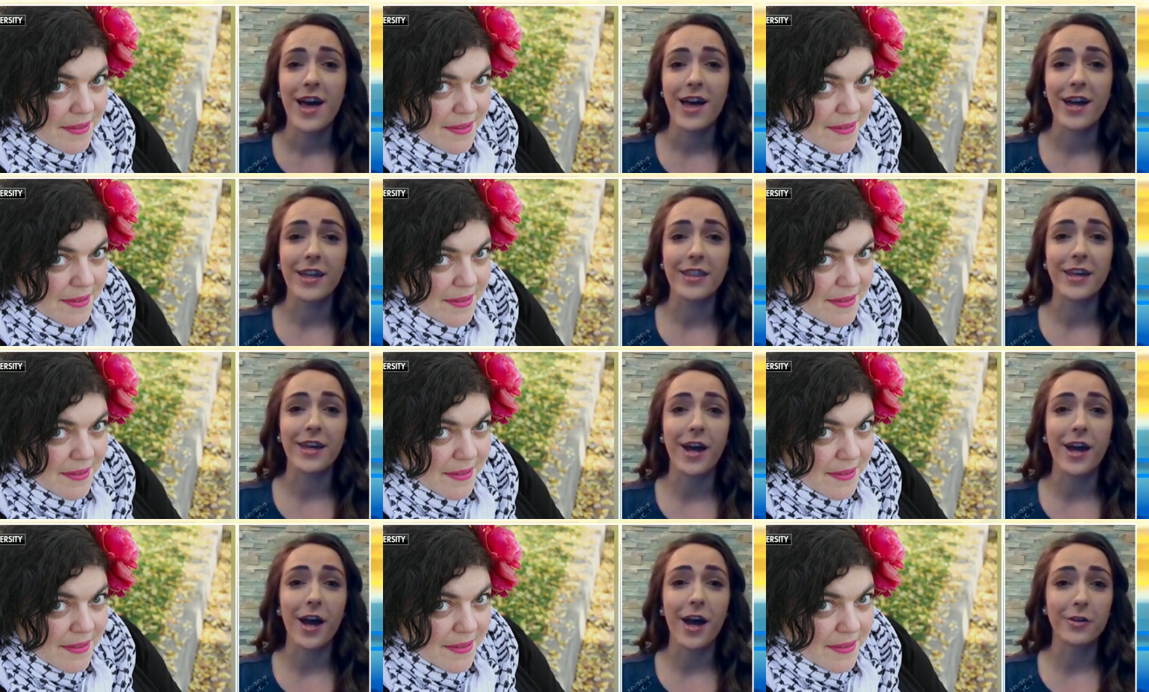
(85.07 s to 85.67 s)
Speaker 1: and I
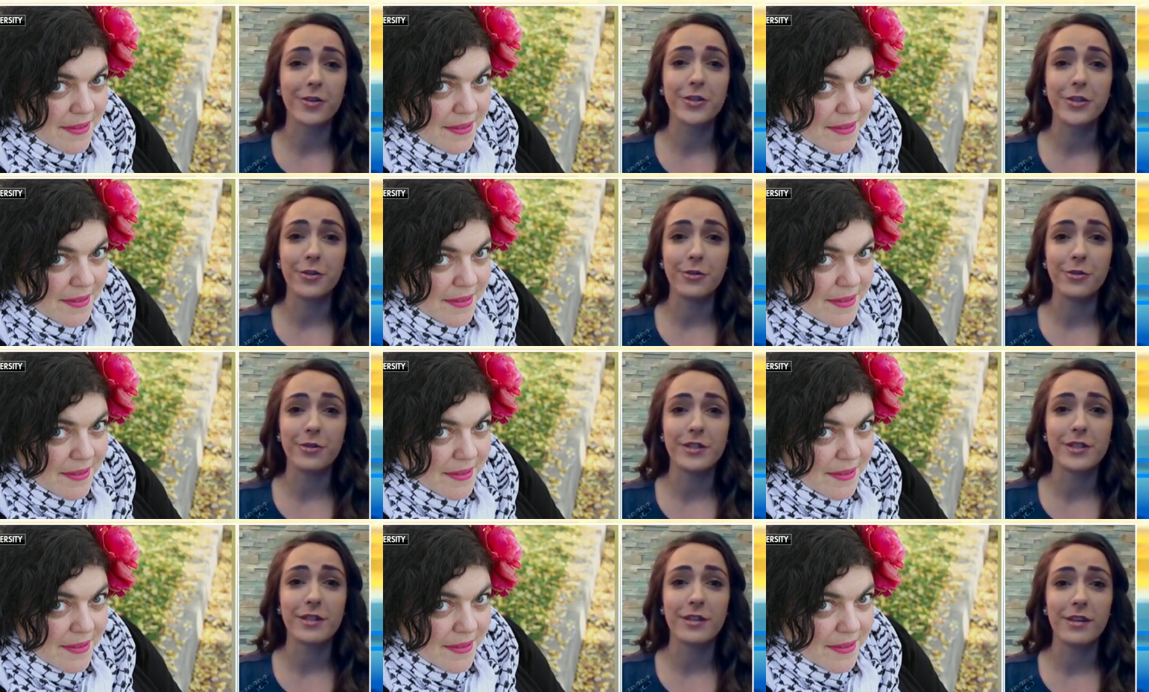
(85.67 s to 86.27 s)
think other
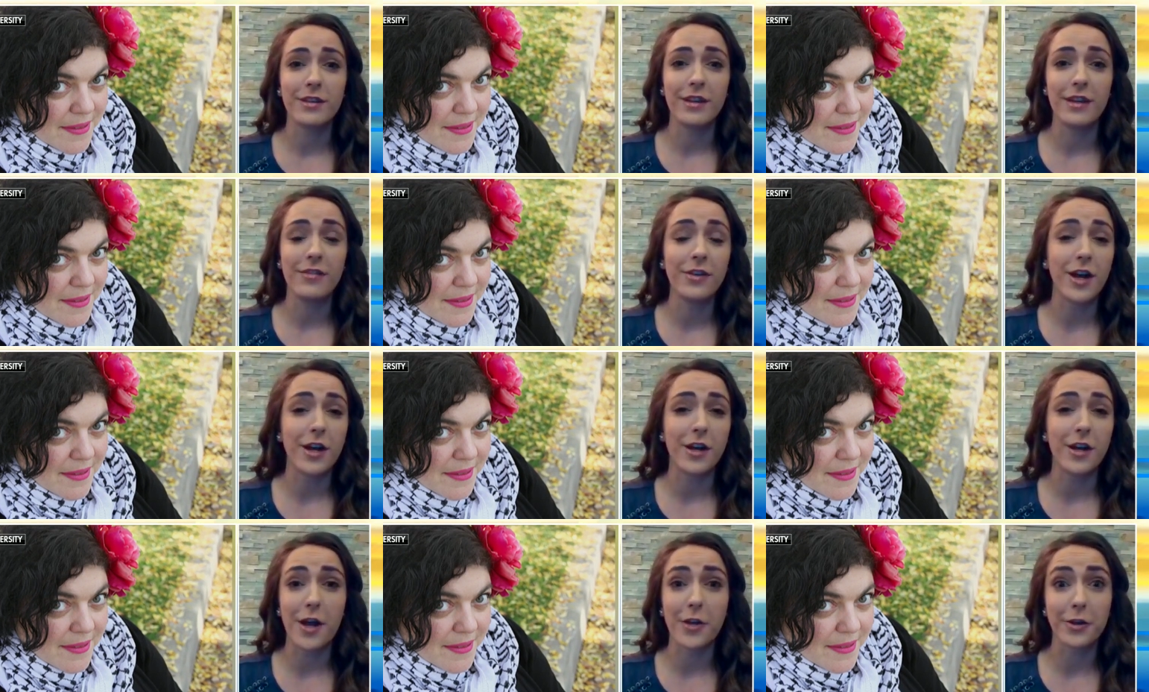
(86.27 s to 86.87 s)
students, even
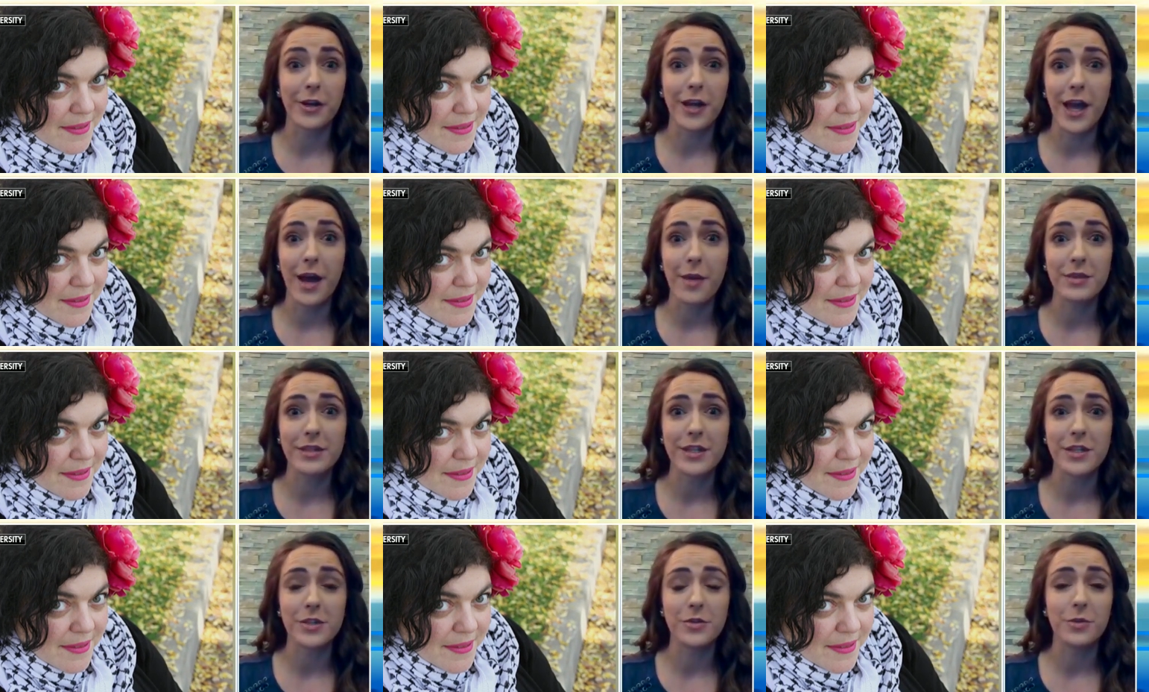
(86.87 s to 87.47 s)
on other
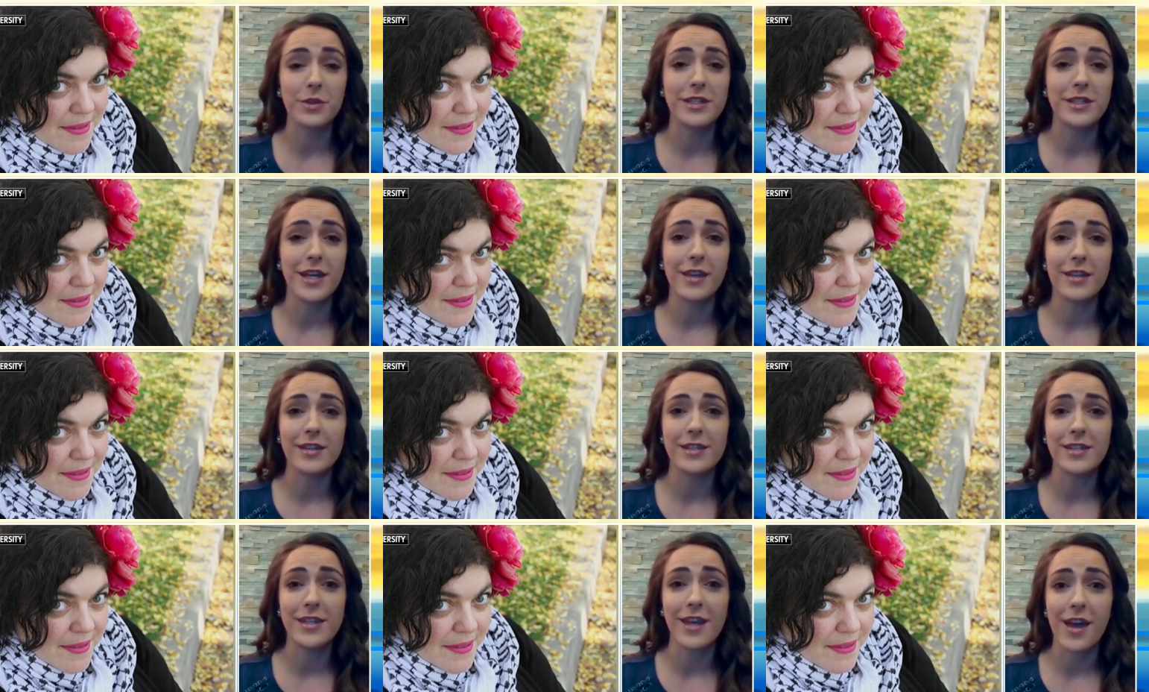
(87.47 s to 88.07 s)
campuses, would say
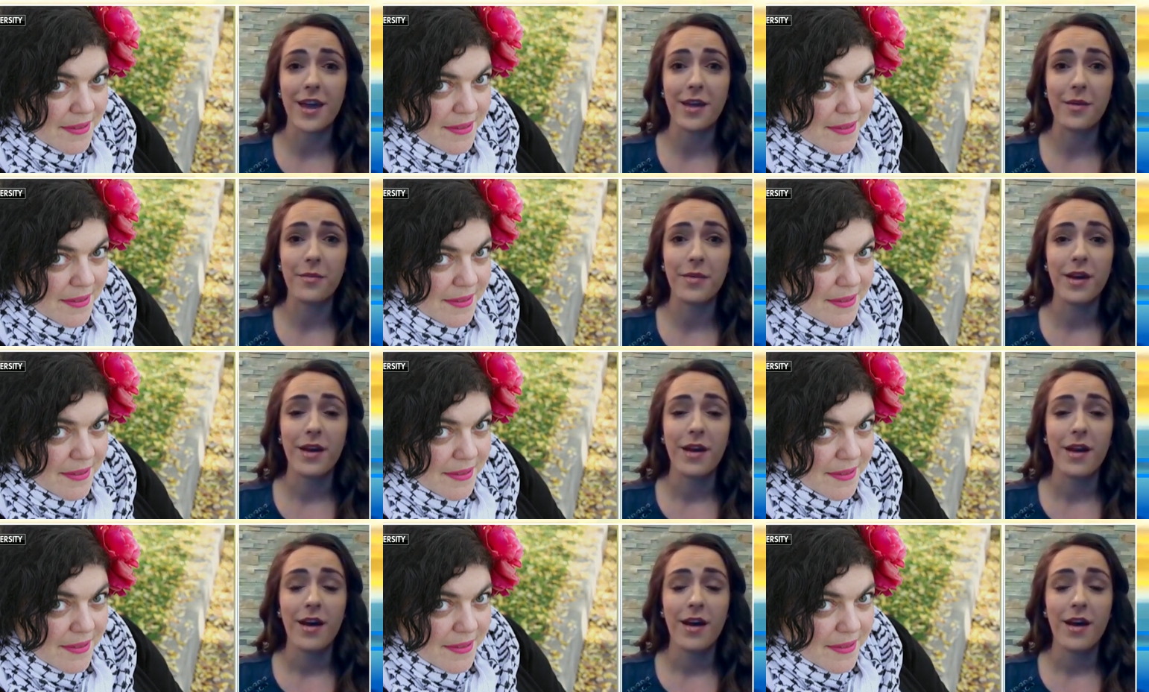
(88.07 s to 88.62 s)
the same.